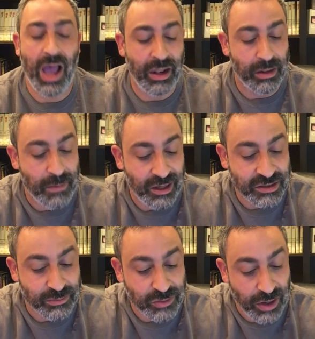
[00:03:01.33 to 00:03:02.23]
and
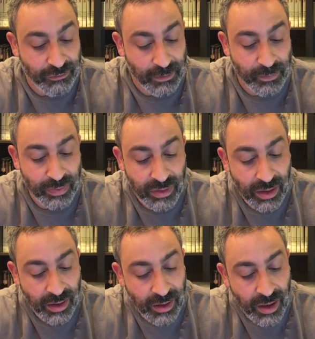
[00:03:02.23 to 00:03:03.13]
L'masim Tovim.
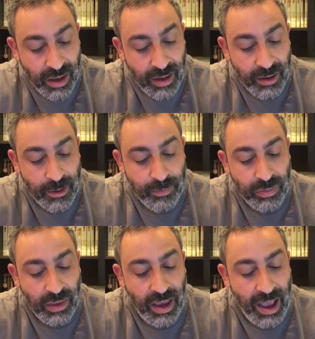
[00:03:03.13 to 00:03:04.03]

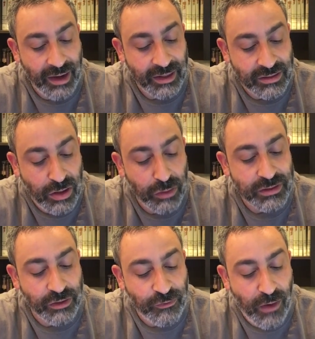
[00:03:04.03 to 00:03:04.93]
And it goes
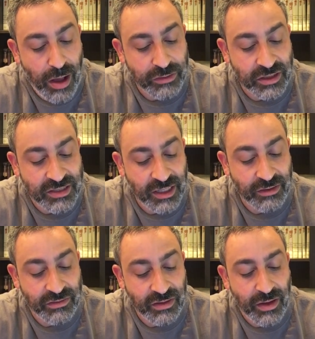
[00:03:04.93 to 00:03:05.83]
as follows, and
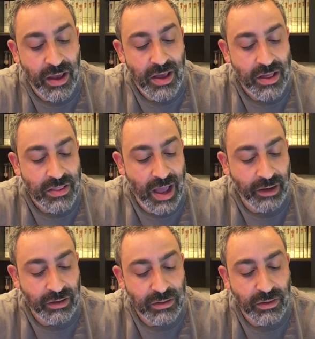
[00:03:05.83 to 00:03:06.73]
says
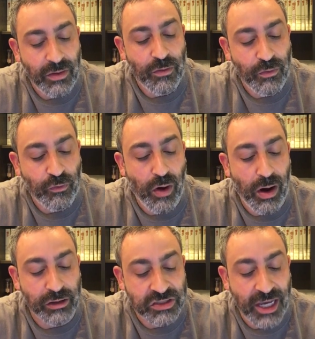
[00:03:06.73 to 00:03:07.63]
that for
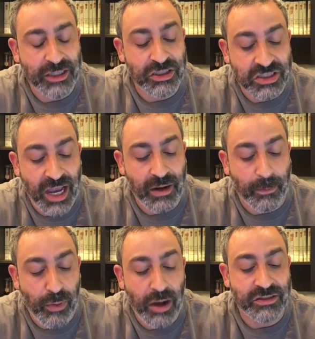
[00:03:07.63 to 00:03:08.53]
our sages state in
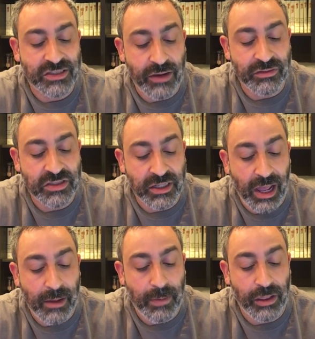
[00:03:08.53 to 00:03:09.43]
Bracha
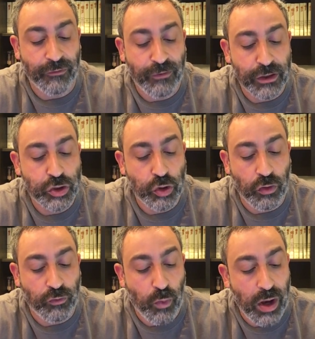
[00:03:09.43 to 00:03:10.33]
17a, by the virtue
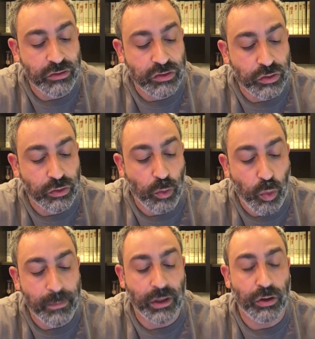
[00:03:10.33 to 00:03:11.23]
of what do the
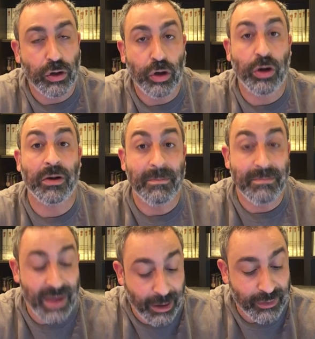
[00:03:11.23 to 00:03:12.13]
women earn
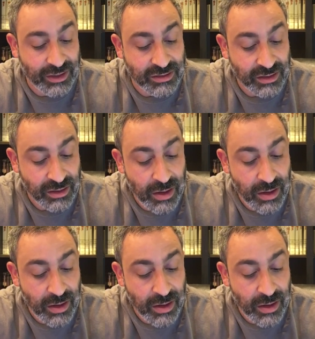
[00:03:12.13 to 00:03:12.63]
merit?